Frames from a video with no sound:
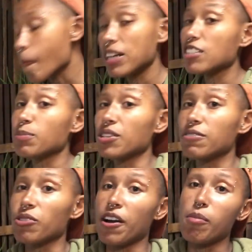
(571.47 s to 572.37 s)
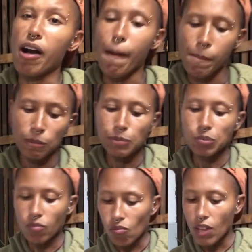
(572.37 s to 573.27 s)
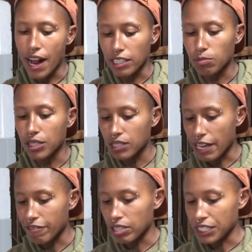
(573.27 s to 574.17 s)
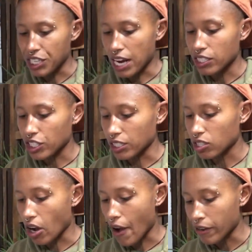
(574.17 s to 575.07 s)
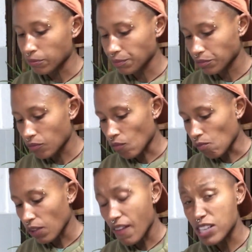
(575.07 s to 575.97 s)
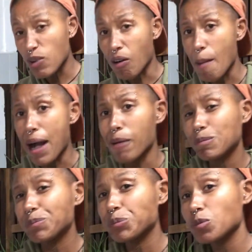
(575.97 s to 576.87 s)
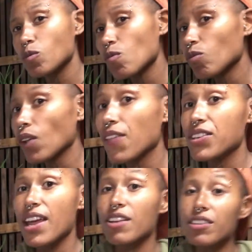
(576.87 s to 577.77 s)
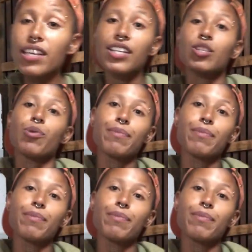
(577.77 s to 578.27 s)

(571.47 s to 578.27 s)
it's beautiful though, but it is most definitely challenging. So that's where I'm at, and today you're in the kitchen with